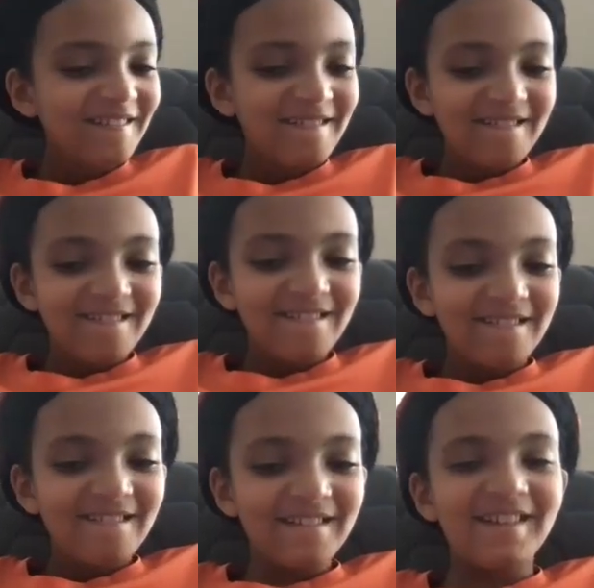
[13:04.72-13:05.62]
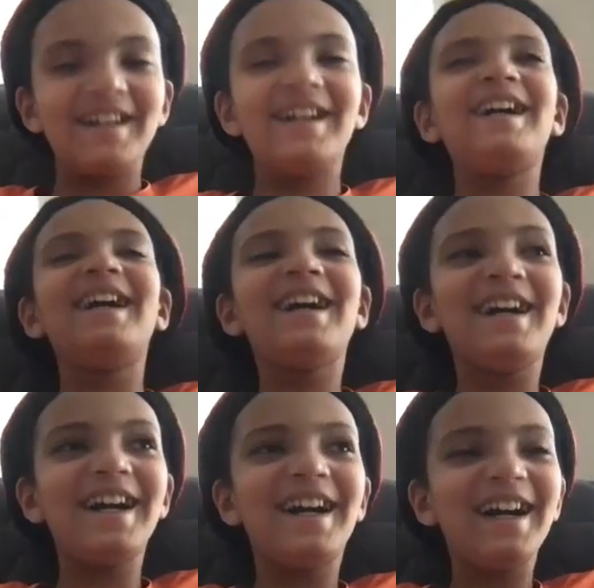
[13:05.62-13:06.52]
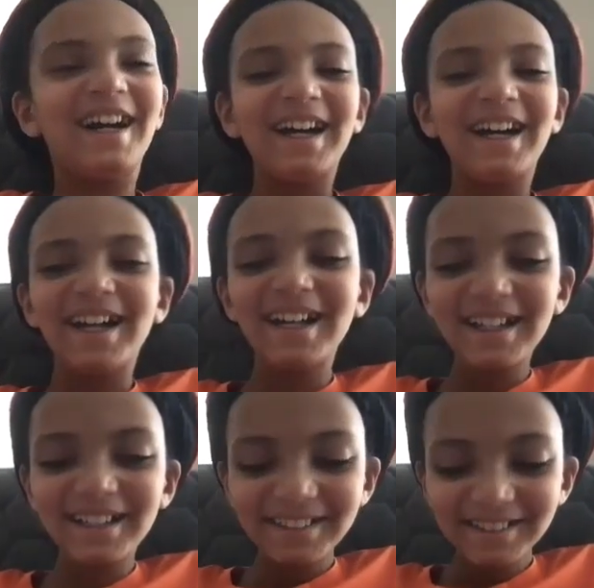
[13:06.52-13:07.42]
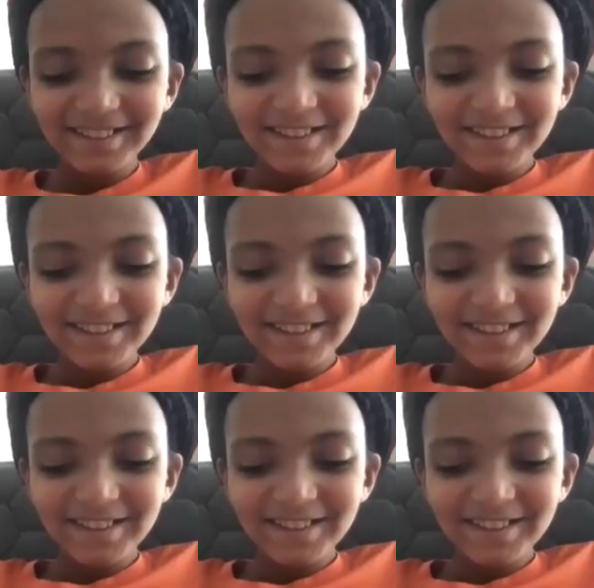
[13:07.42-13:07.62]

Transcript: [no speech]